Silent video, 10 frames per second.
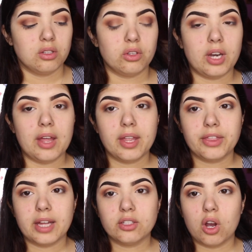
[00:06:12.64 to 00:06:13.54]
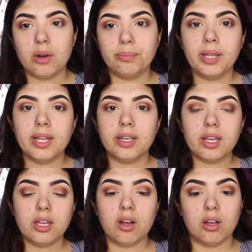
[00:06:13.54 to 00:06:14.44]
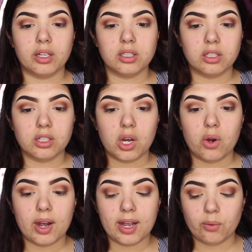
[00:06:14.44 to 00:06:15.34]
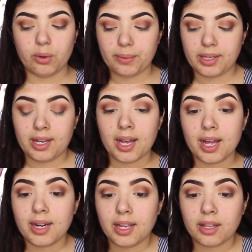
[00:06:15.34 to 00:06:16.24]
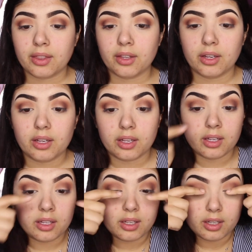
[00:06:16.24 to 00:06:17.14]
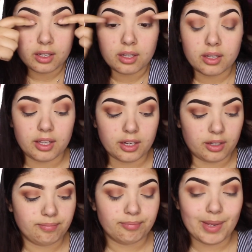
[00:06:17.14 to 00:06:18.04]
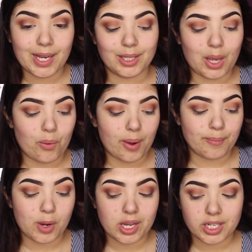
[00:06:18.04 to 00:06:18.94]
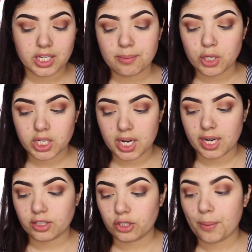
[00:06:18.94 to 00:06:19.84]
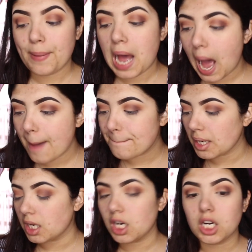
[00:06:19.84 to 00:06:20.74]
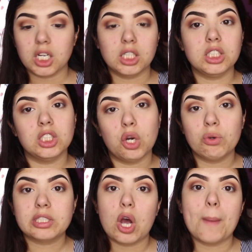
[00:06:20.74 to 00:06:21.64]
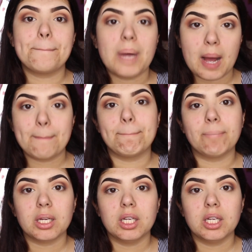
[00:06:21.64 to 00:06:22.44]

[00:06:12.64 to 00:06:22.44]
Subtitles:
So now that that's all blended, all good to go, I will be cutting the here because I want my shimmer shades to pop. Girl, you know it's gonna pop,